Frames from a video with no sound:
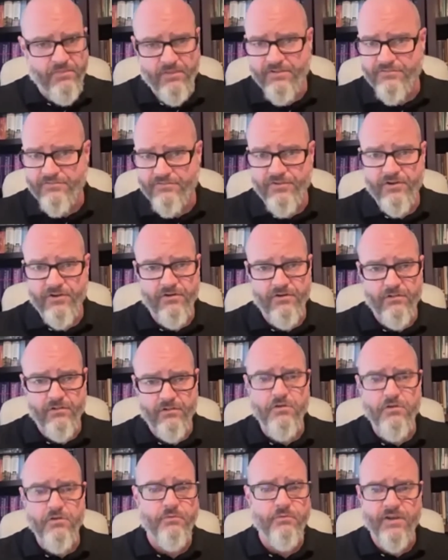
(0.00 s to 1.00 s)
Consider
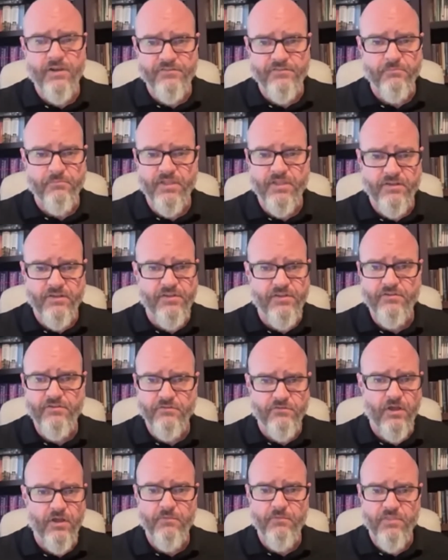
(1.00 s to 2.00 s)
Lutheranism
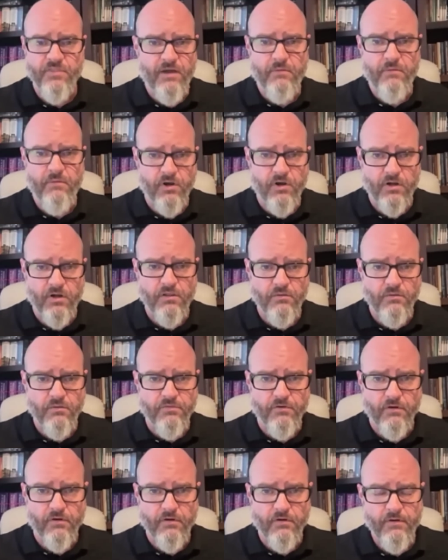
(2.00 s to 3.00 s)
continues on without Martin
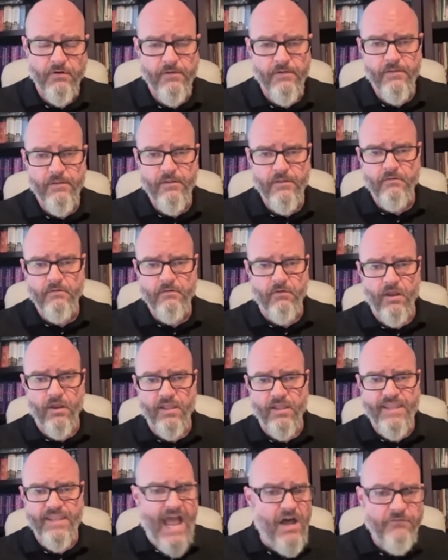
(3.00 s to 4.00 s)
Luther
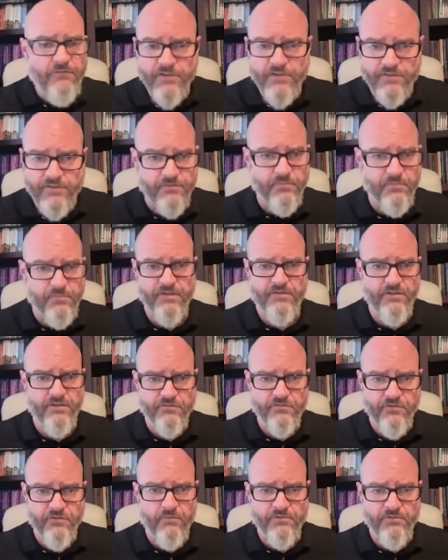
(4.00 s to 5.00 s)
right? Calvinism
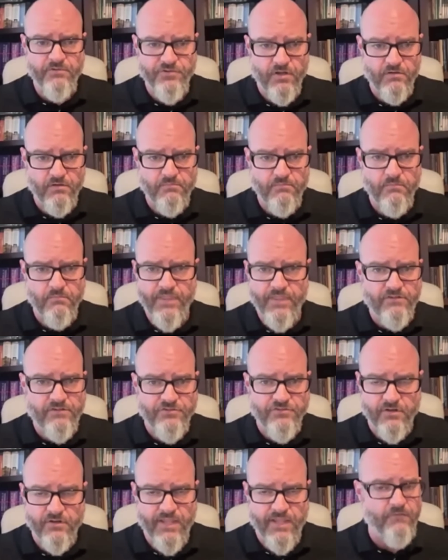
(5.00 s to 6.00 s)
continues on with John without
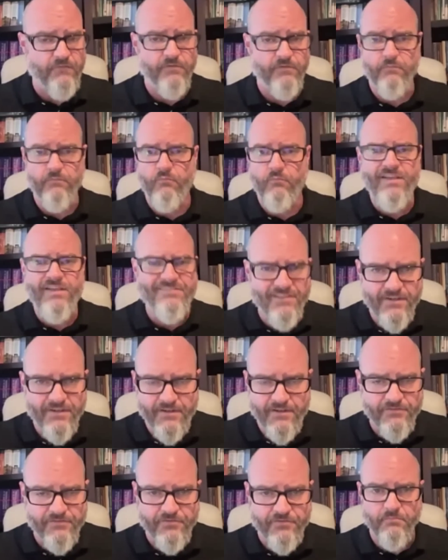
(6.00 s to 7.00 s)
John Calvin.
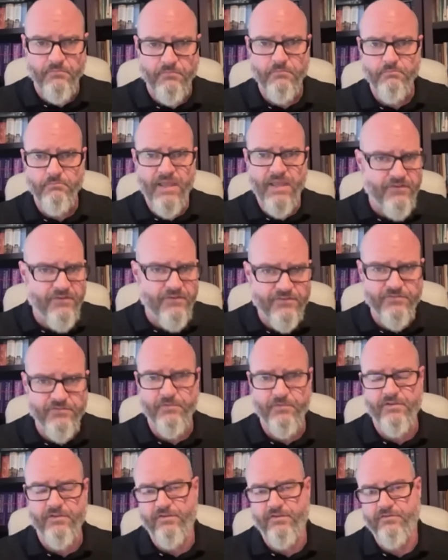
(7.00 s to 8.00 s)
Wesleyanism, Methodism
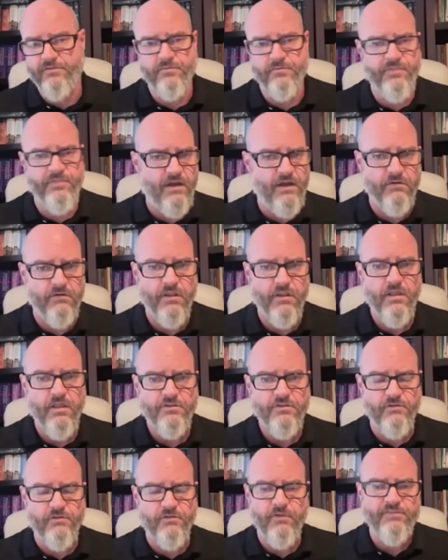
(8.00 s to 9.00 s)
continues without
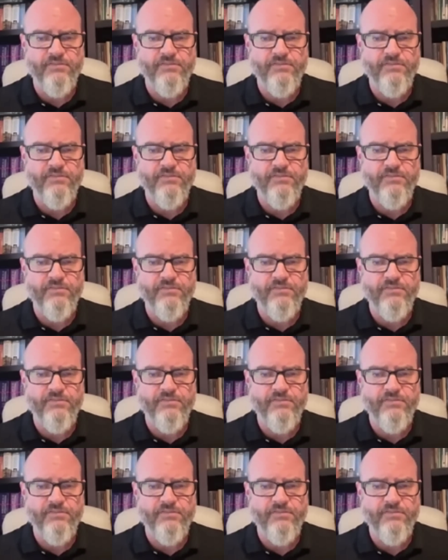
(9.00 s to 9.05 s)
John